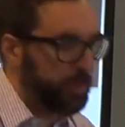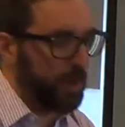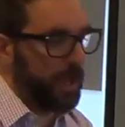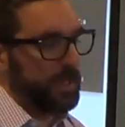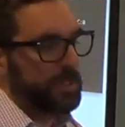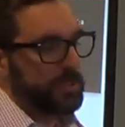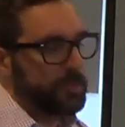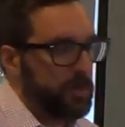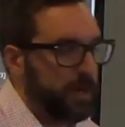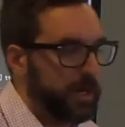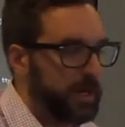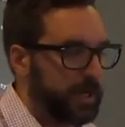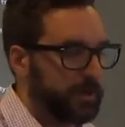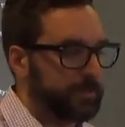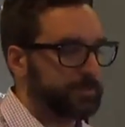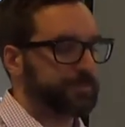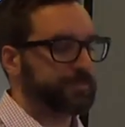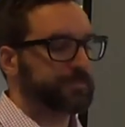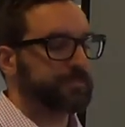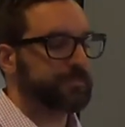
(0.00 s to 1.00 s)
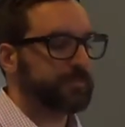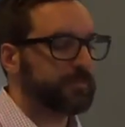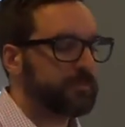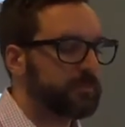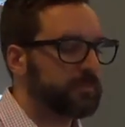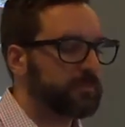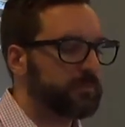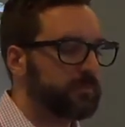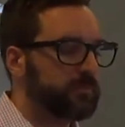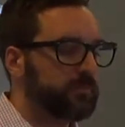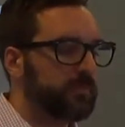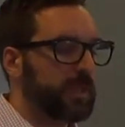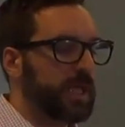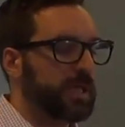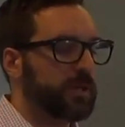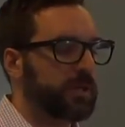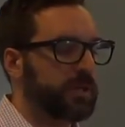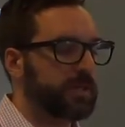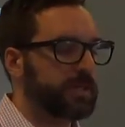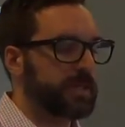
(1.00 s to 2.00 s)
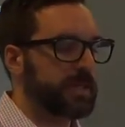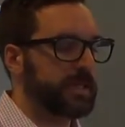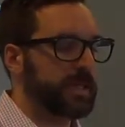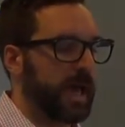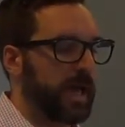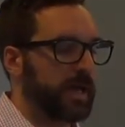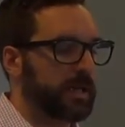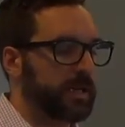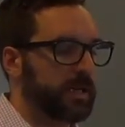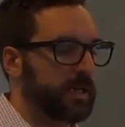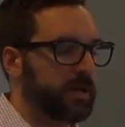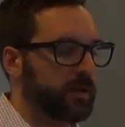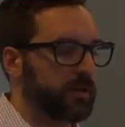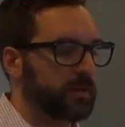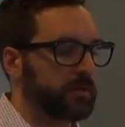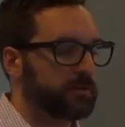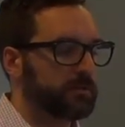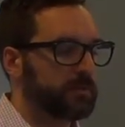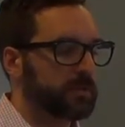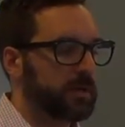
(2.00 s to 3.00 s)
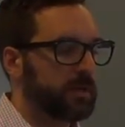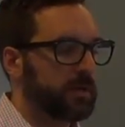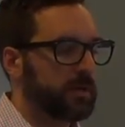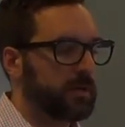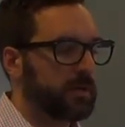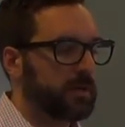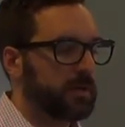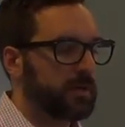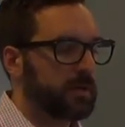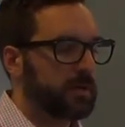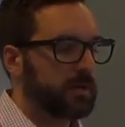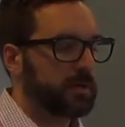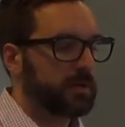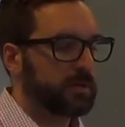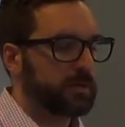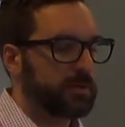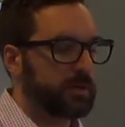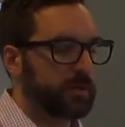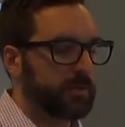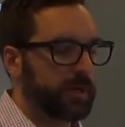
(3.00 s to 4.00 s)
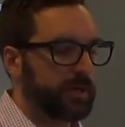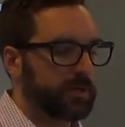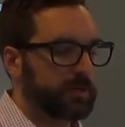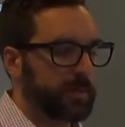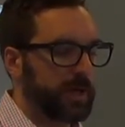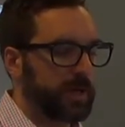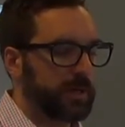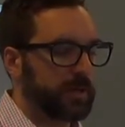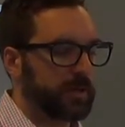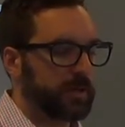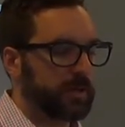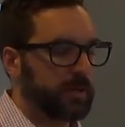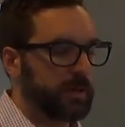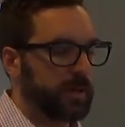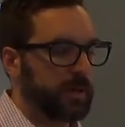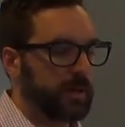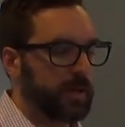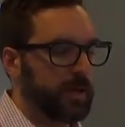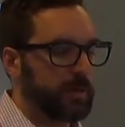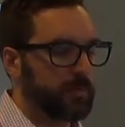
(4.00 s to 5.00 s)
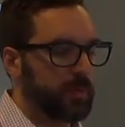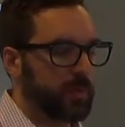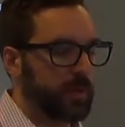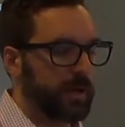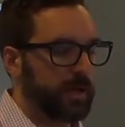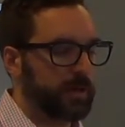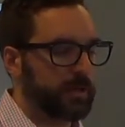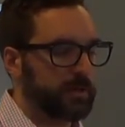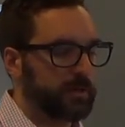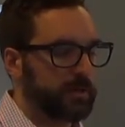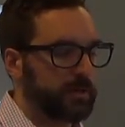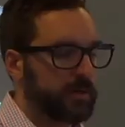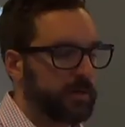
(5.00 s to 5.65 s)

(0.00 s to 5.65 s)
pods running. You can see that here. So here's my uh, endpoint.